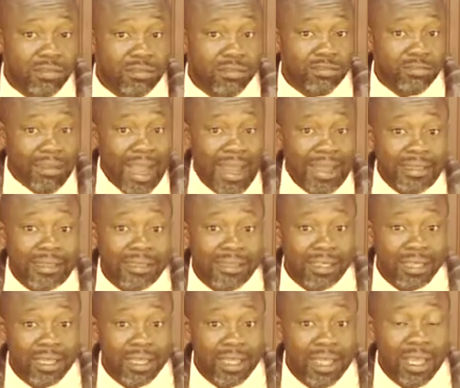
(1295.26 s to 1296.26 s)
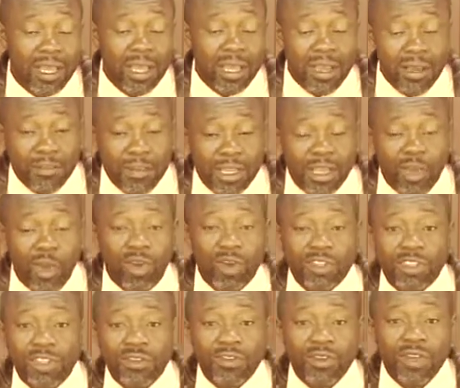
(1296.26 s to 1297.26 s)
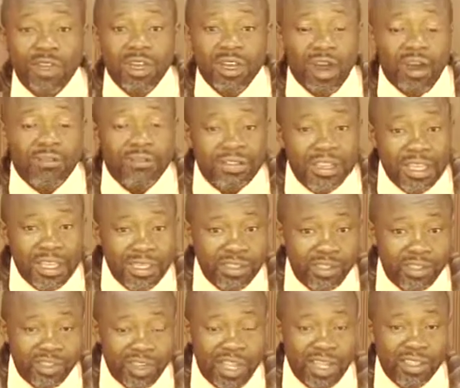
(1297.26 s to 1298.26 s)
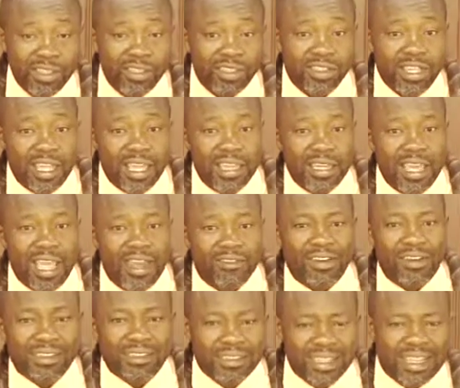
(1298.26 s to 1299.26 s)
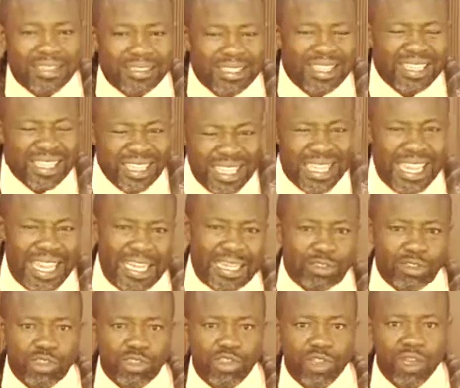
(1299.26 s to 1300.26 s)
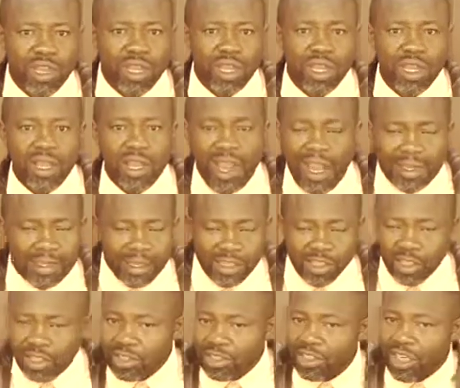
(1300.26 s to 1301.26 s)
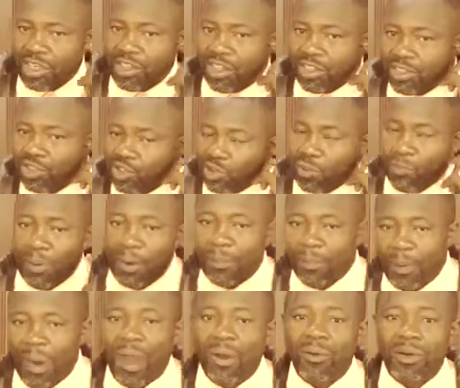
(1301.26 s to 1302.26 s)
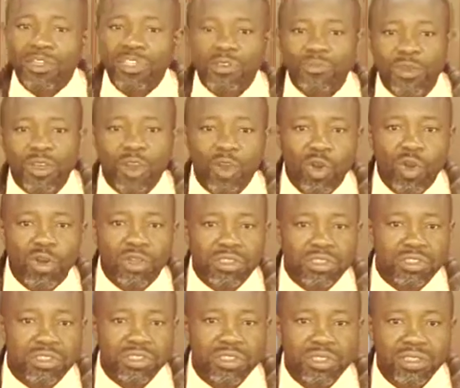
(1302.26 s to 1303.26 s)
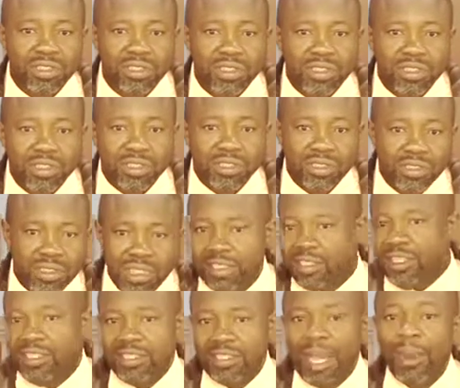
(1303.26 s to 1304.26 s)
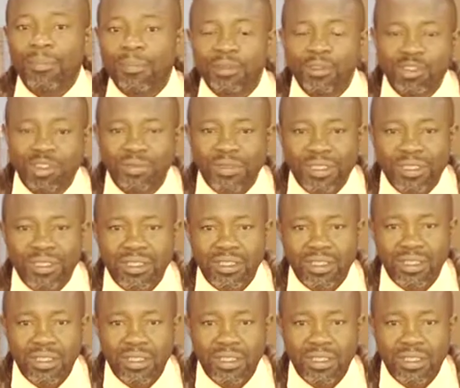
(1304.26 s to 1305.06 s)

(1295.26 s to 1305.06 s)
might. Because of these things, they have a particular edge. And they're not superpowers because they just happen to be.